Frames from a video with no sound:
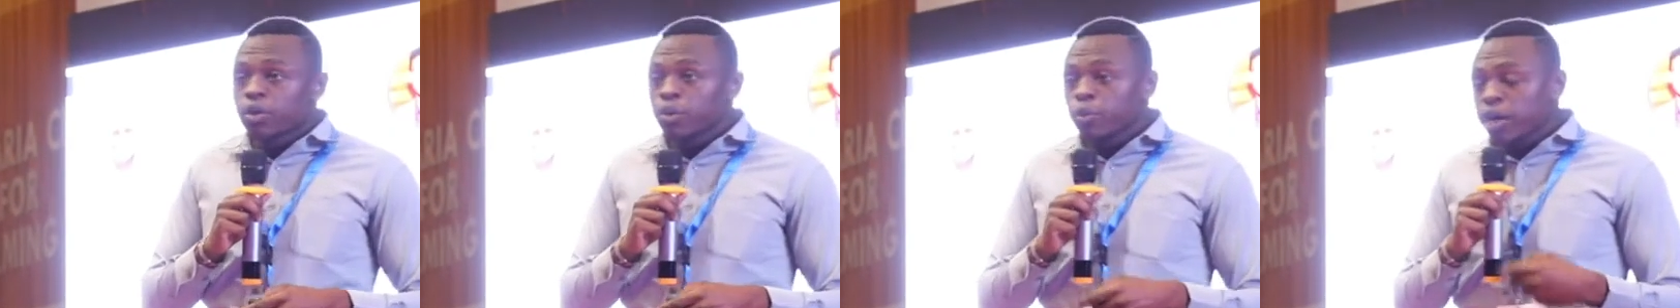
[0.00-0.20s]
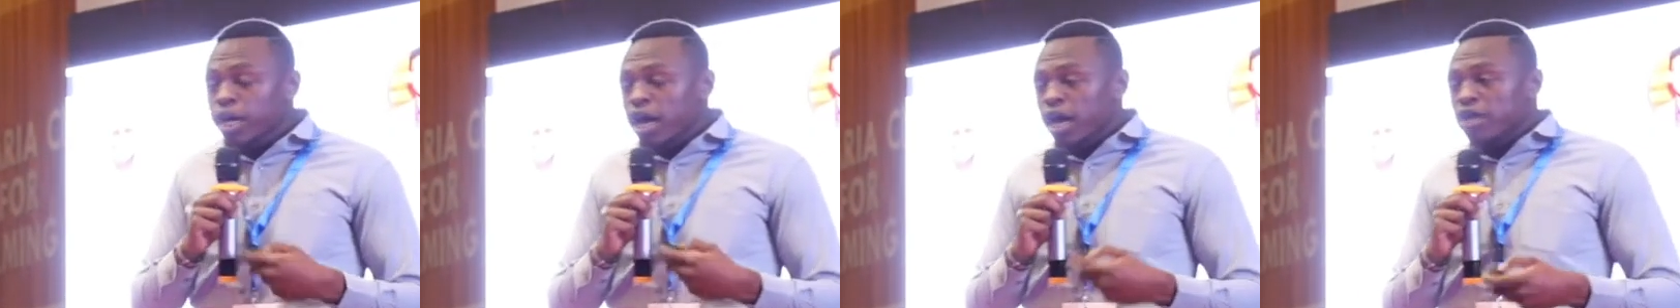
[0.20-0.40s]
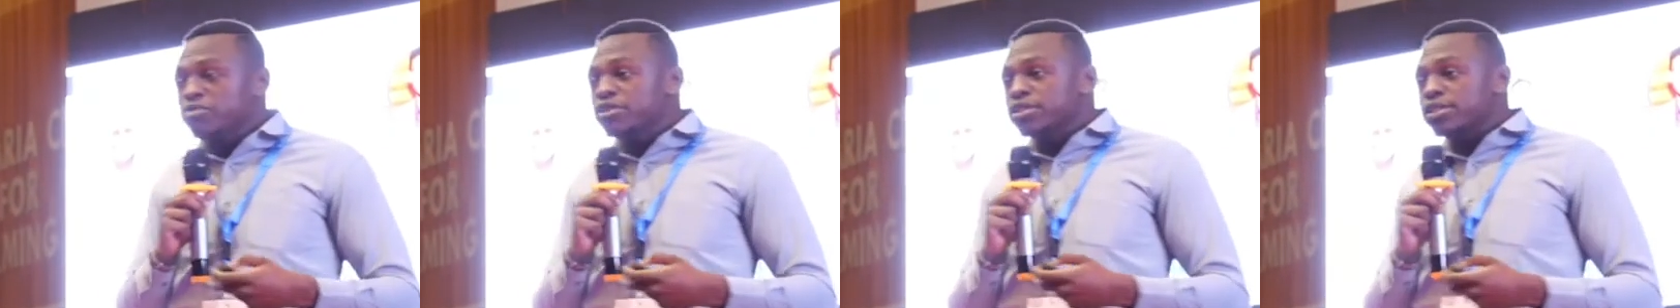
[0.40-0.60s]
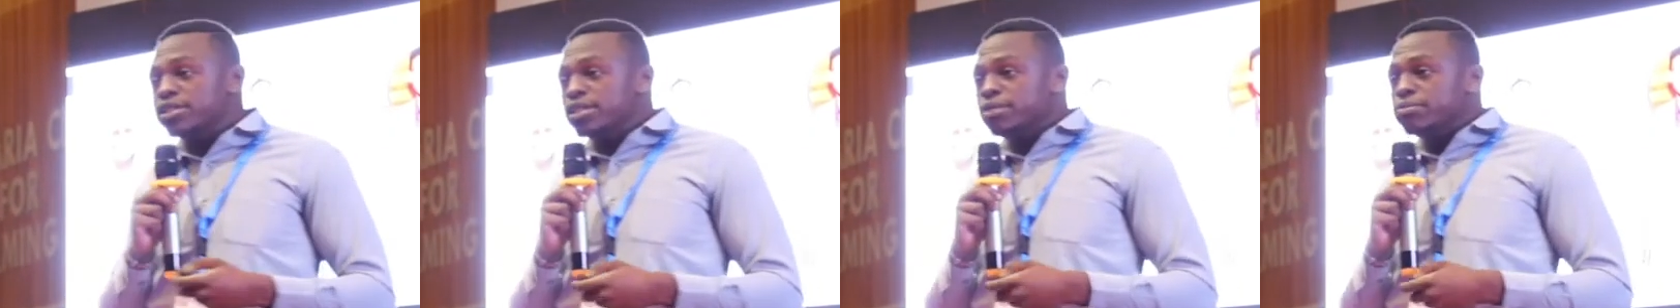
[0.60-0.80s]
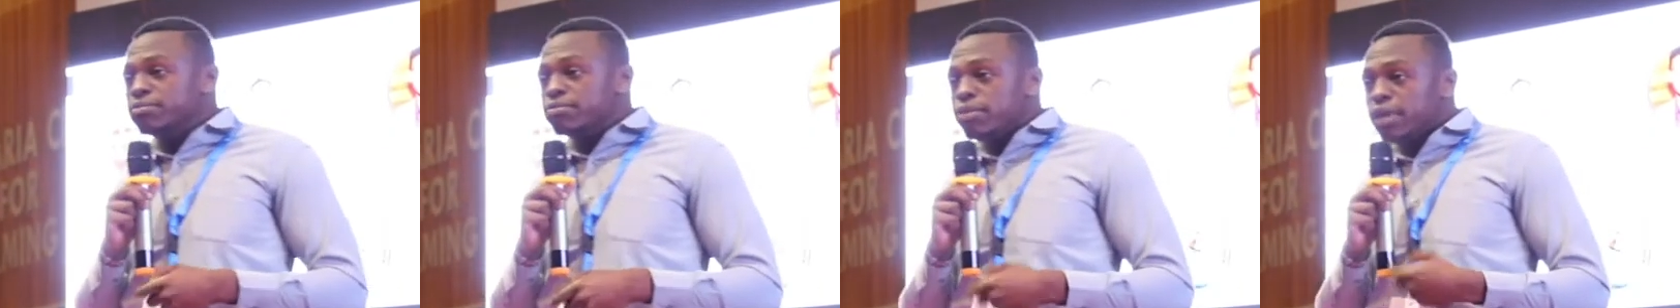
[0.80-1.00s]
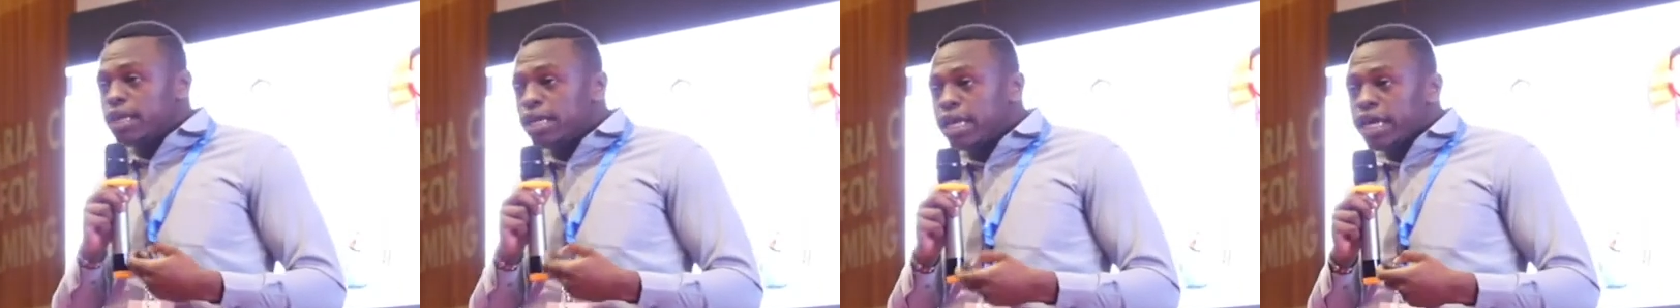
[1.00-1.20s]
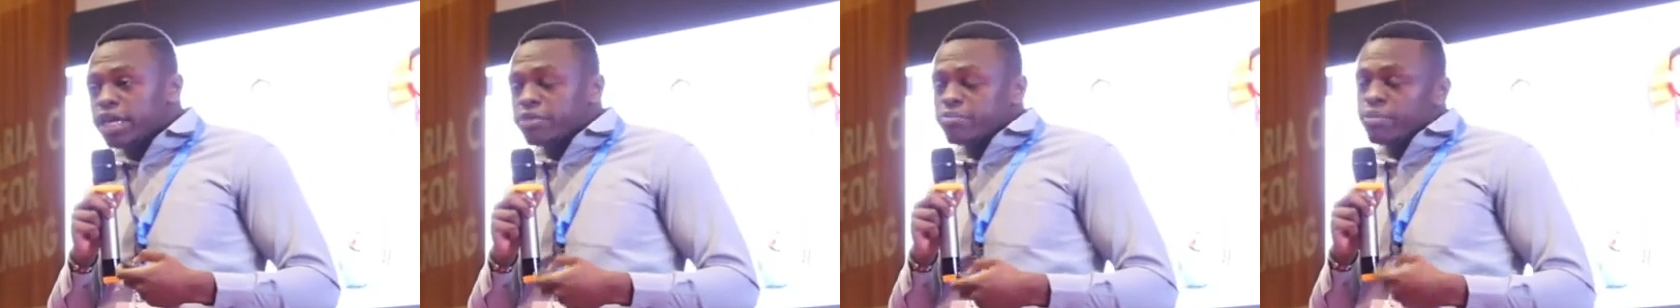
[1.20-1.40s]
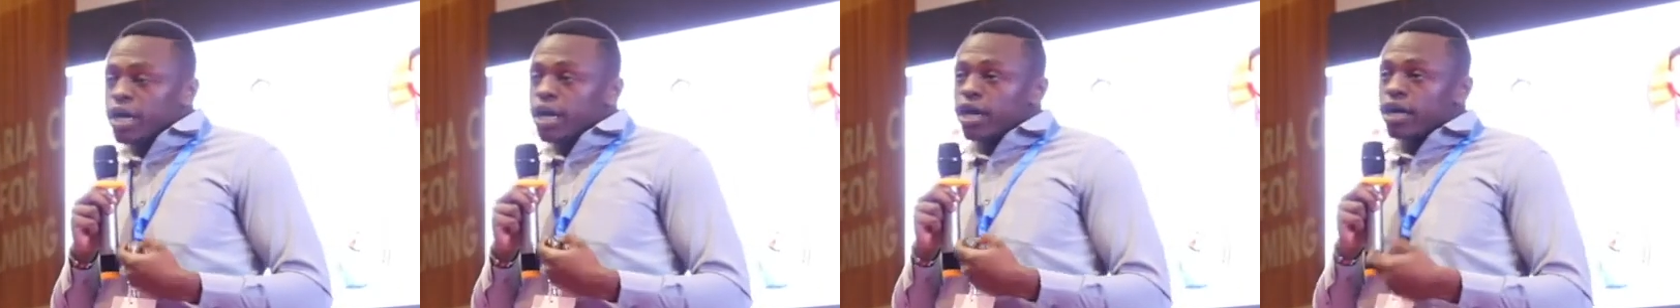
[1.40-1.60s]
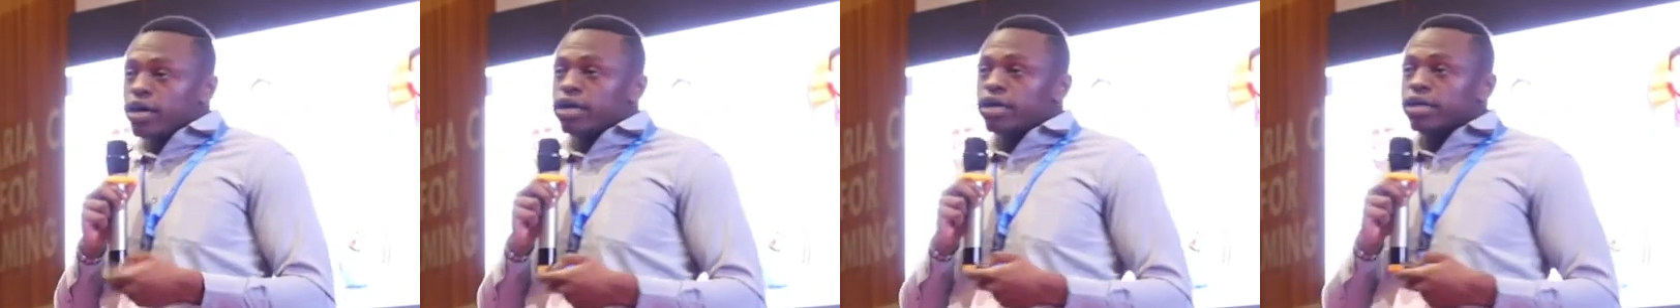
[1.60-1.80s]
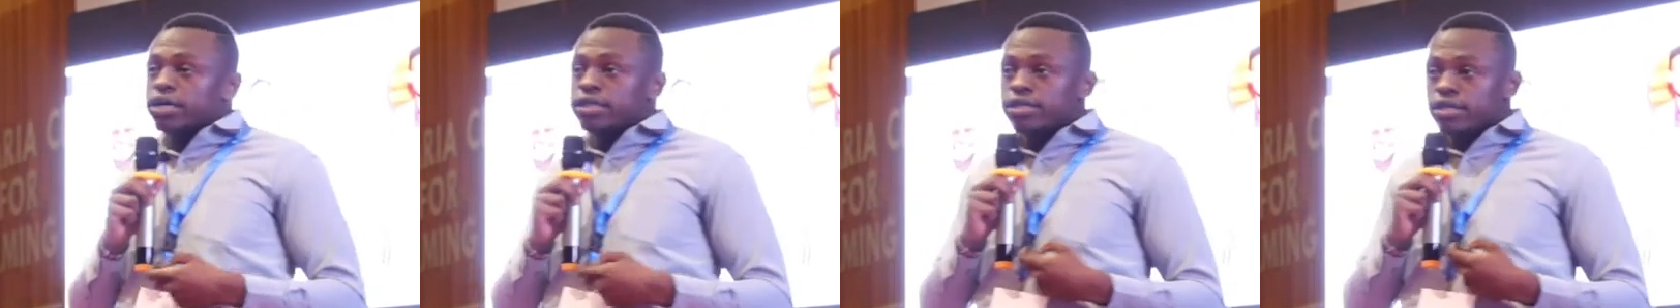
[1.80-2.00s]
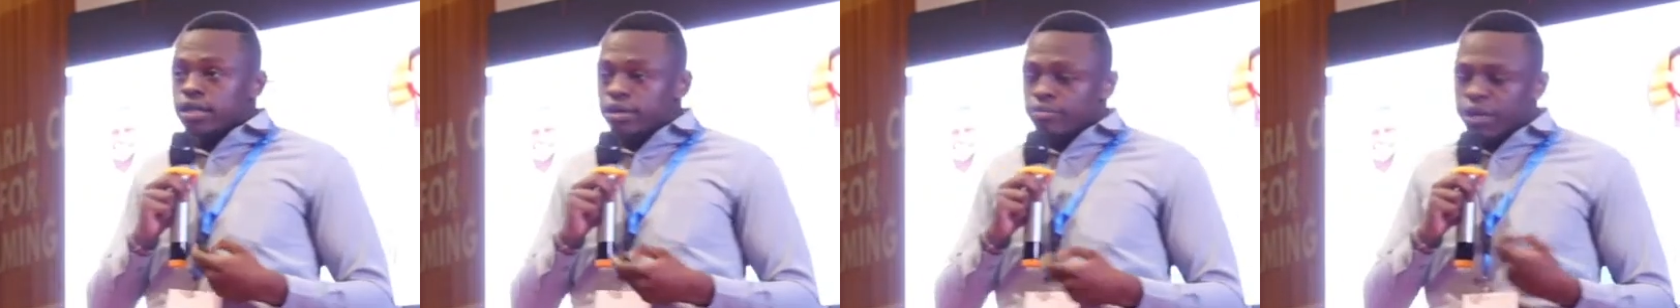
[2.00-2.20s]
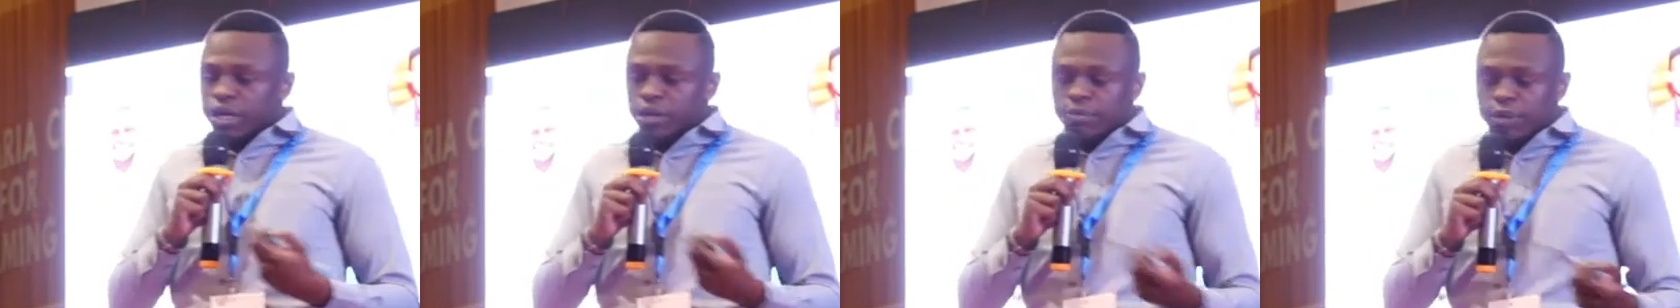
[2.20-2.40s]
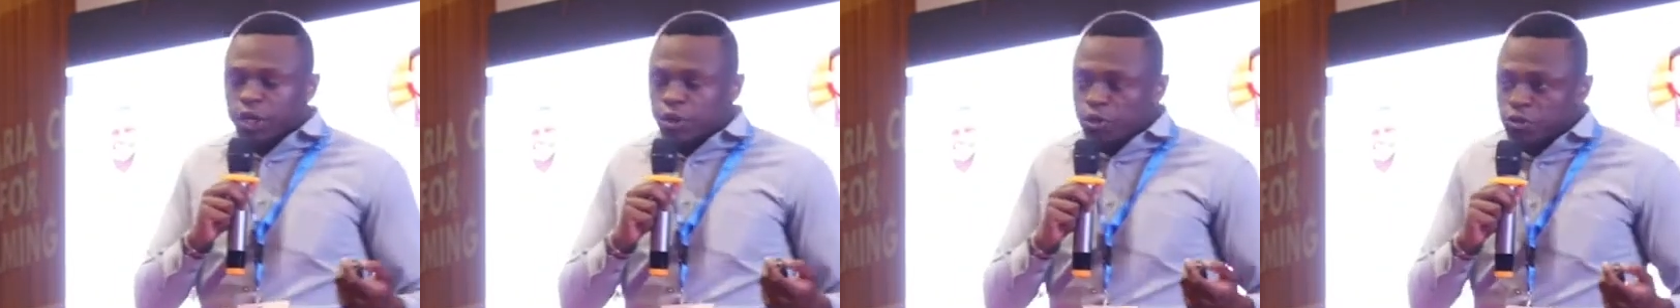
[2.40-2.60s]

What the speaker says: We have a team led by my